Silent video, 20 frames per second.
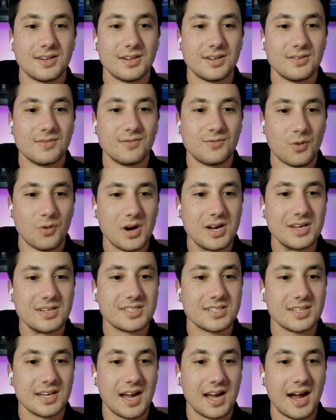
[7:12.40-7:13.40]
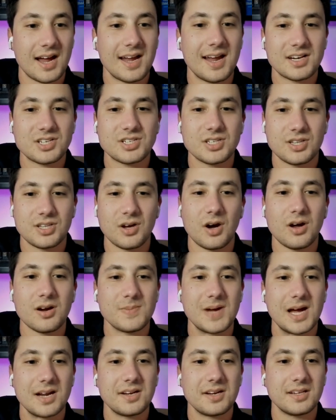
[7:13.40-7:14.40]
voice, like, I actually thought
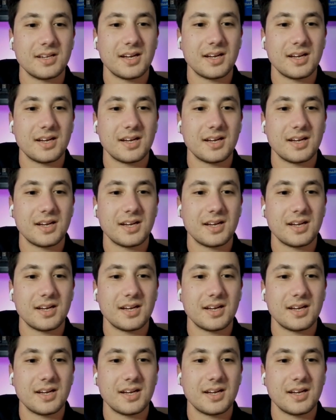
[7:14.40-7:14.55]
about it.